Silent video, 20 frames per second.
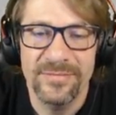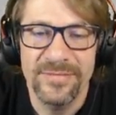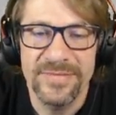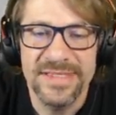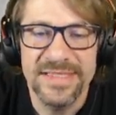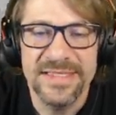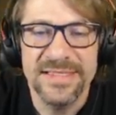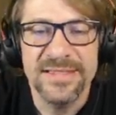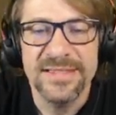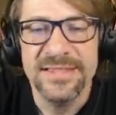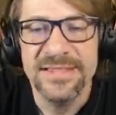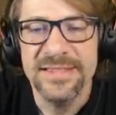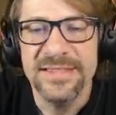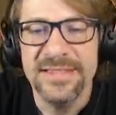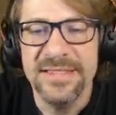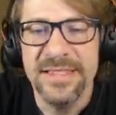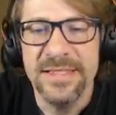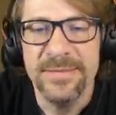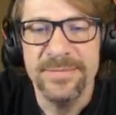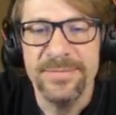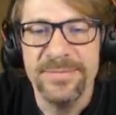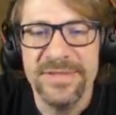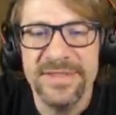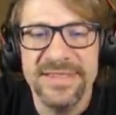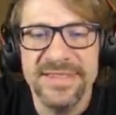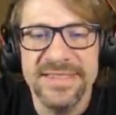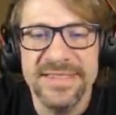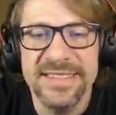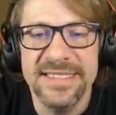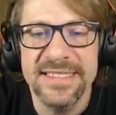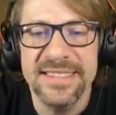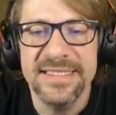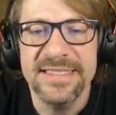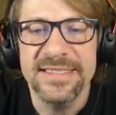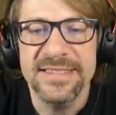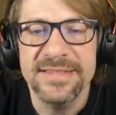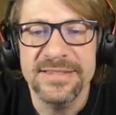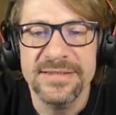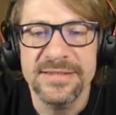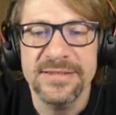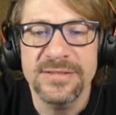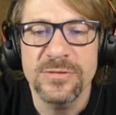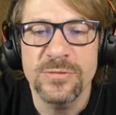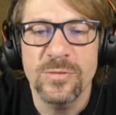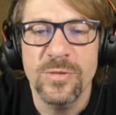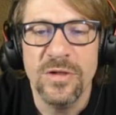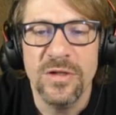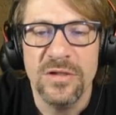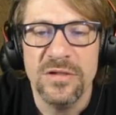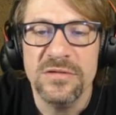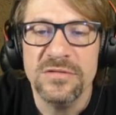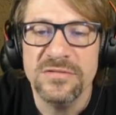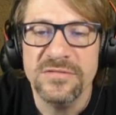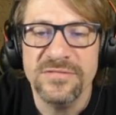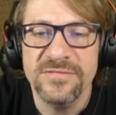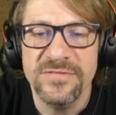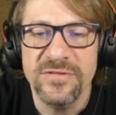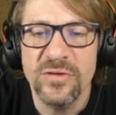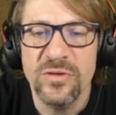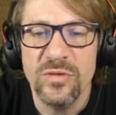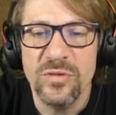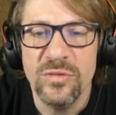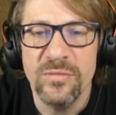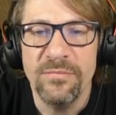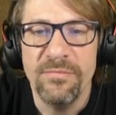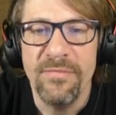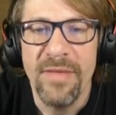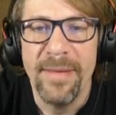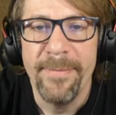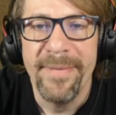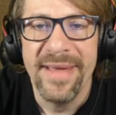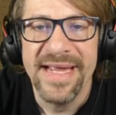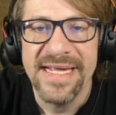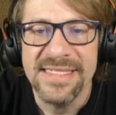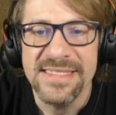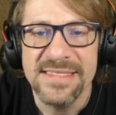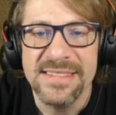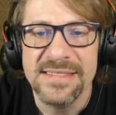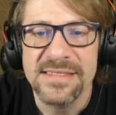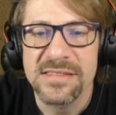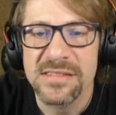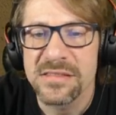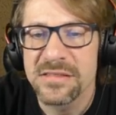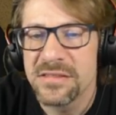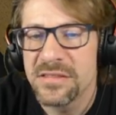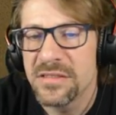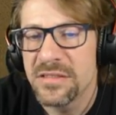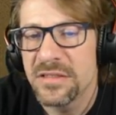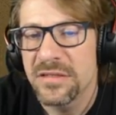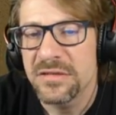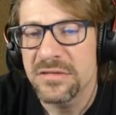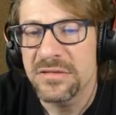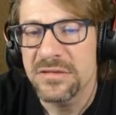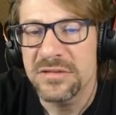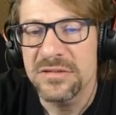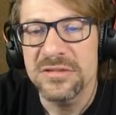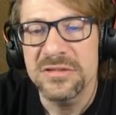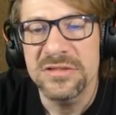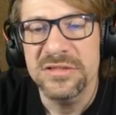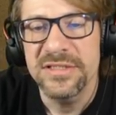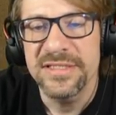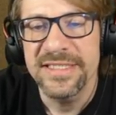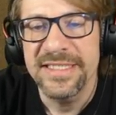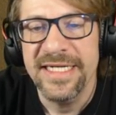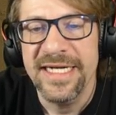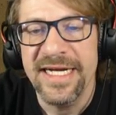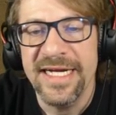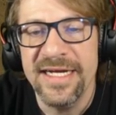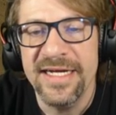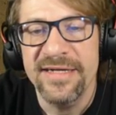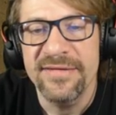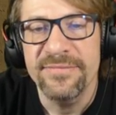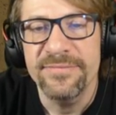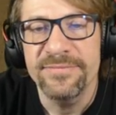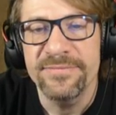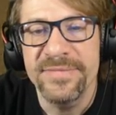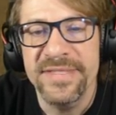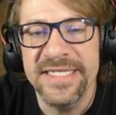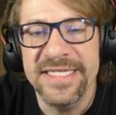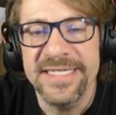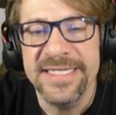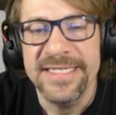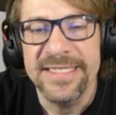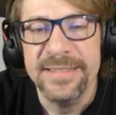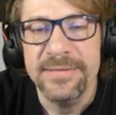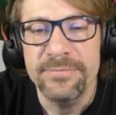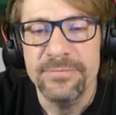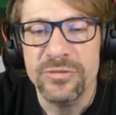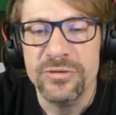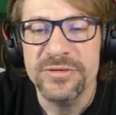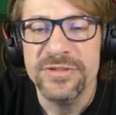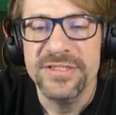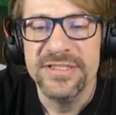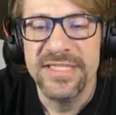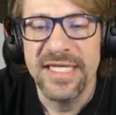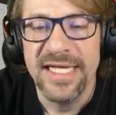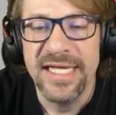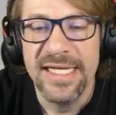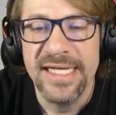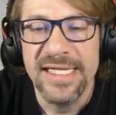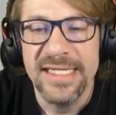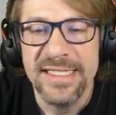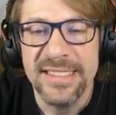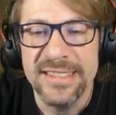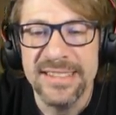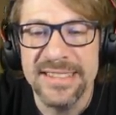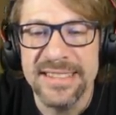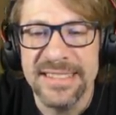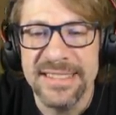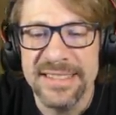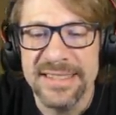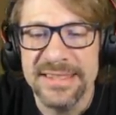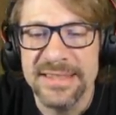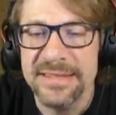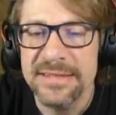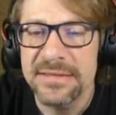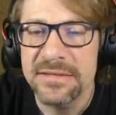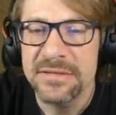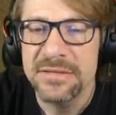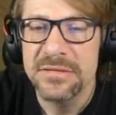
Building up a signature wall for my base. Gonna have people sign it.